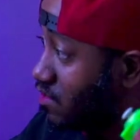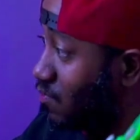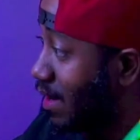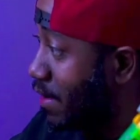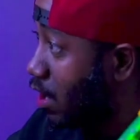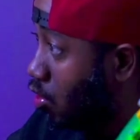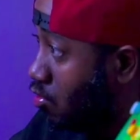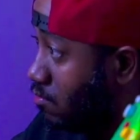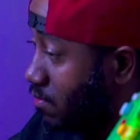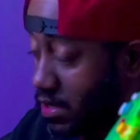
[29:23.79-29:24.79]
this when I'm at
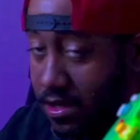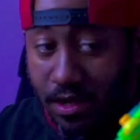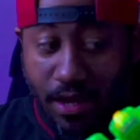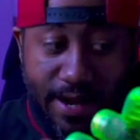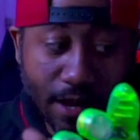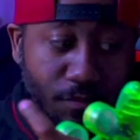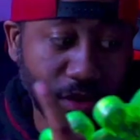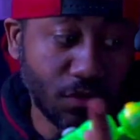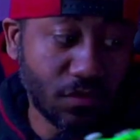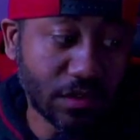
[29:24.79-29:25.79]
home, and I'll
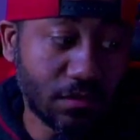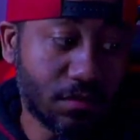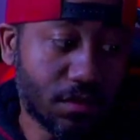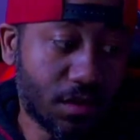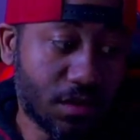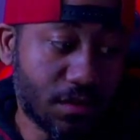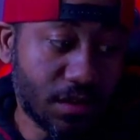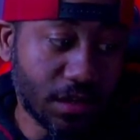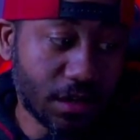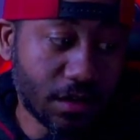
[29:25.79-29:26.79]
be using
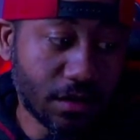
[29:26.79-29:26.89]
the